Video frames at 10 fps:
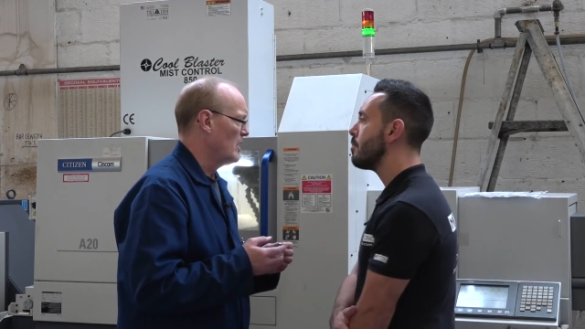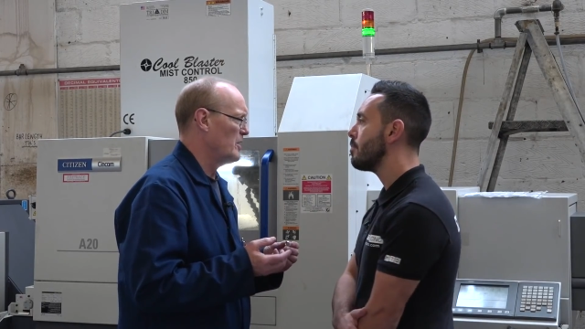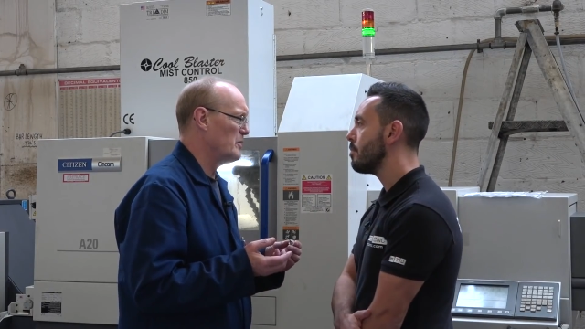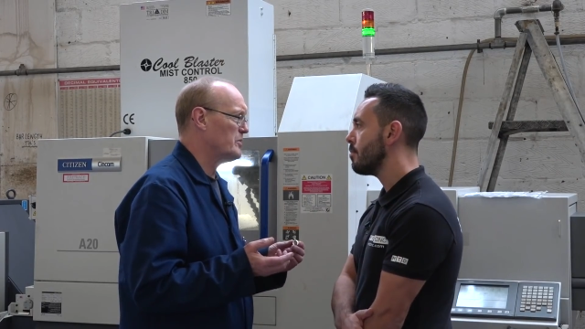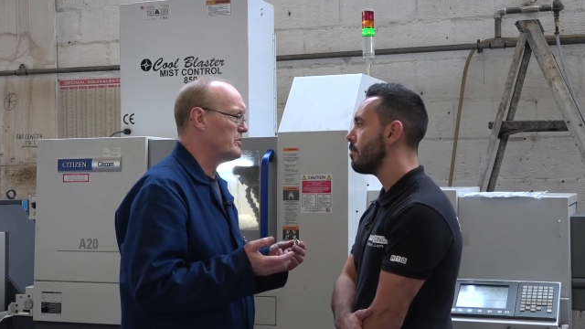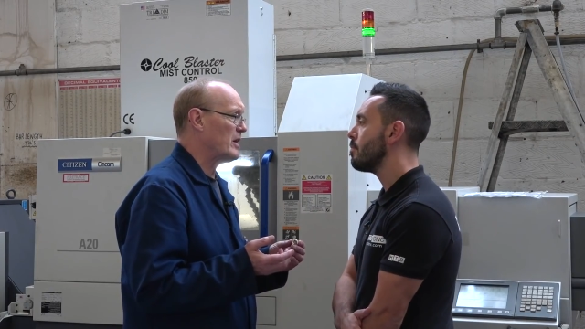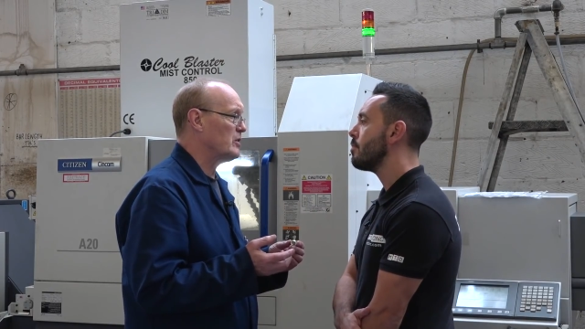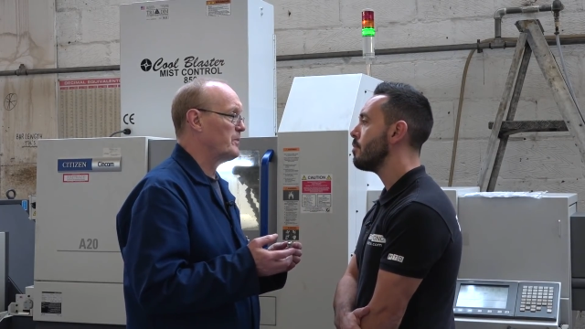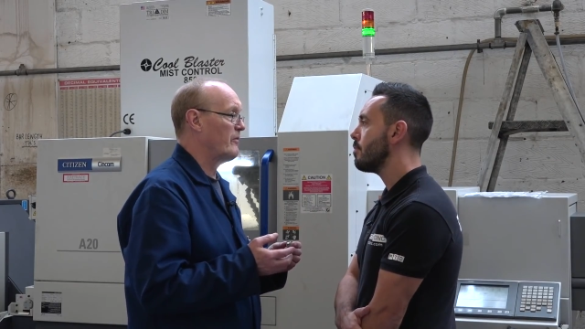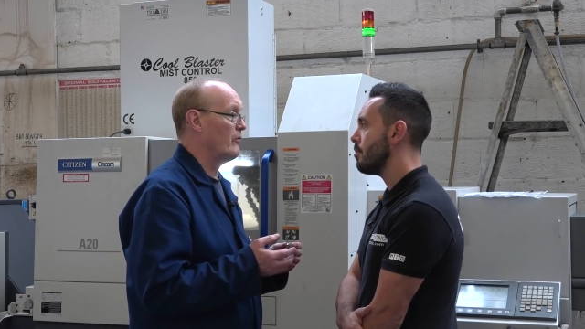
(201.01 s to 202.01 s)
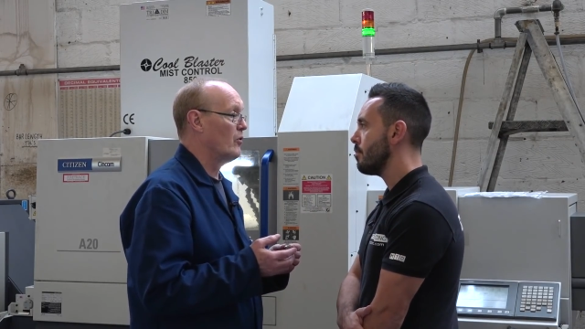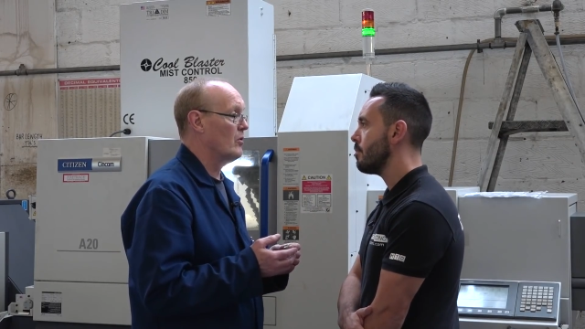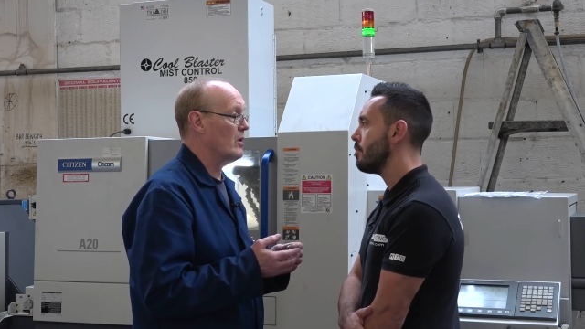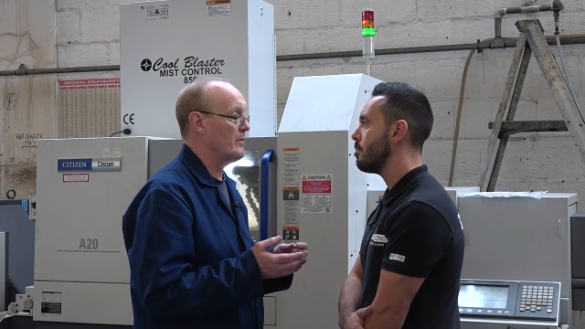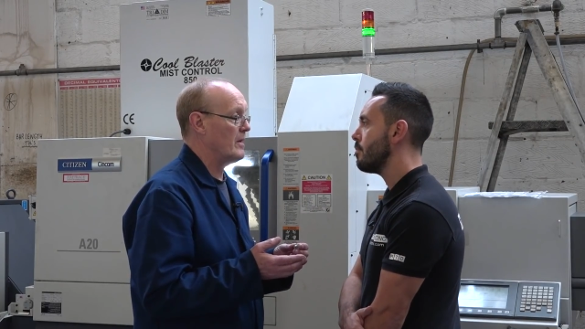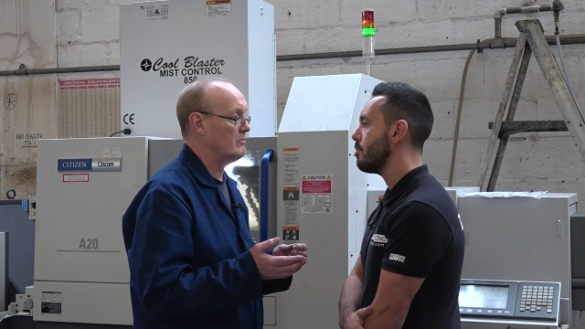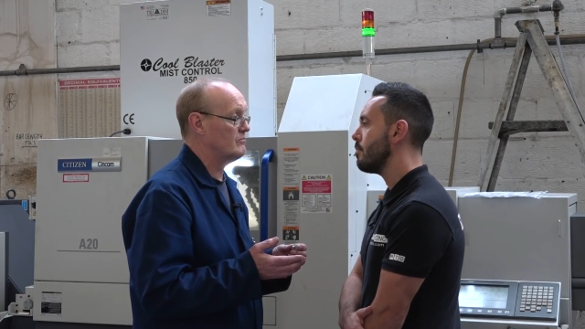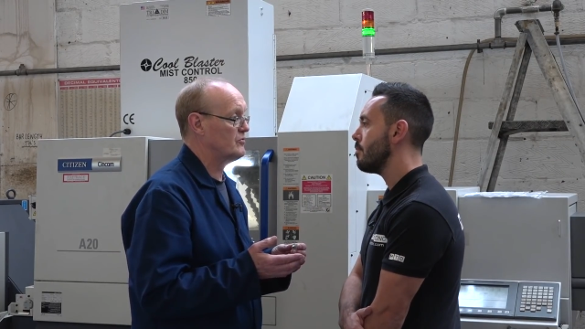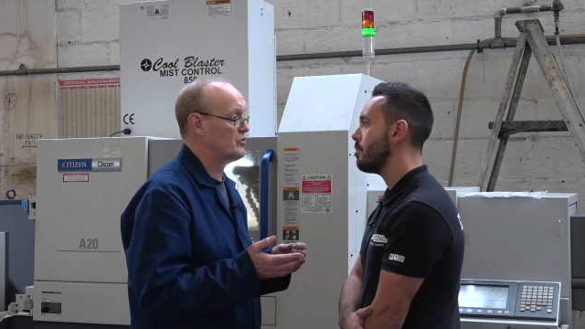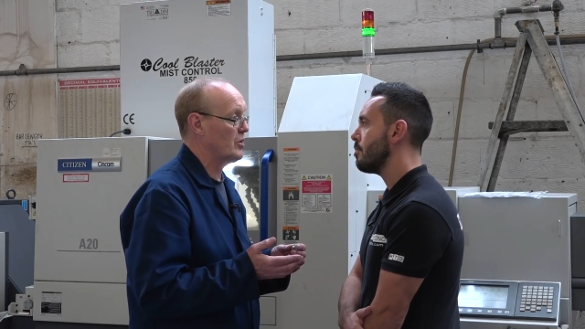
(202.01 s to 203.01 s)
Speaker 1: It used to take us before about
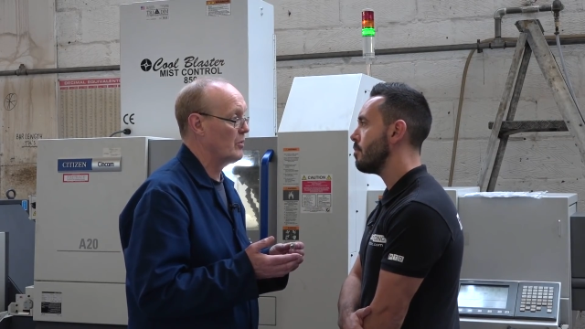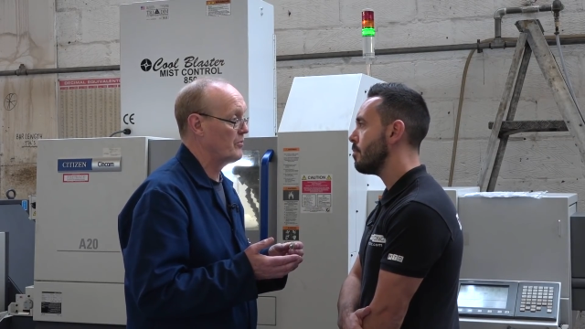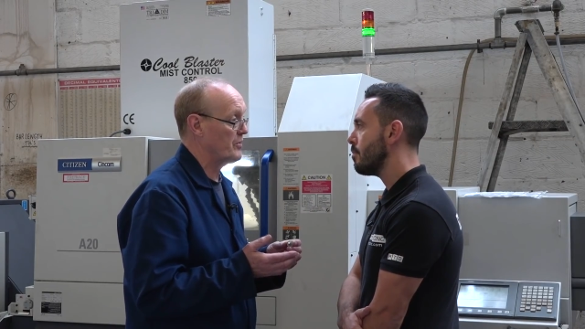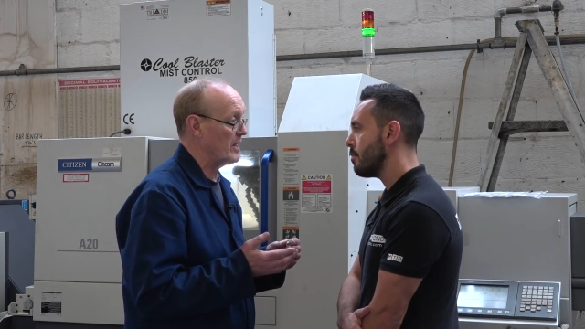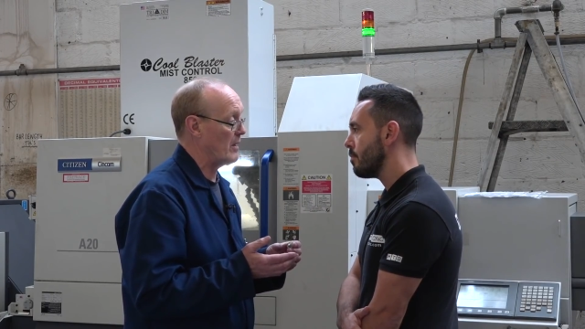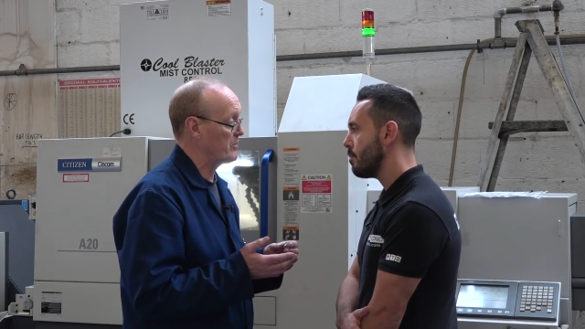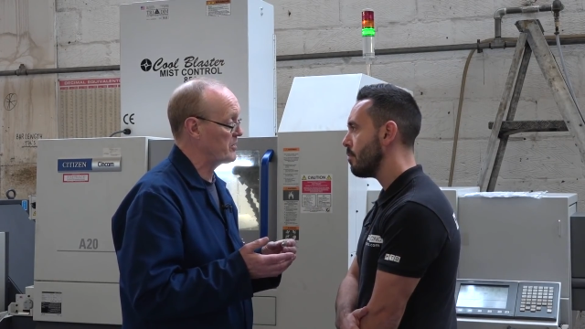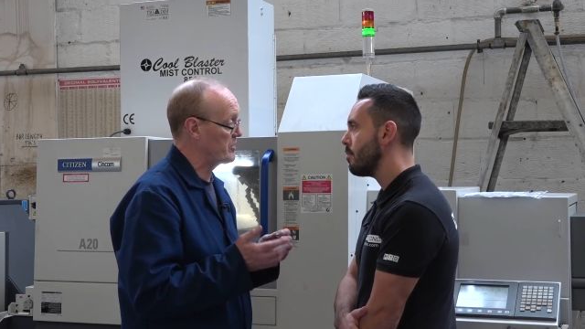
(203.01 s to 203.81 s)
two, three hours to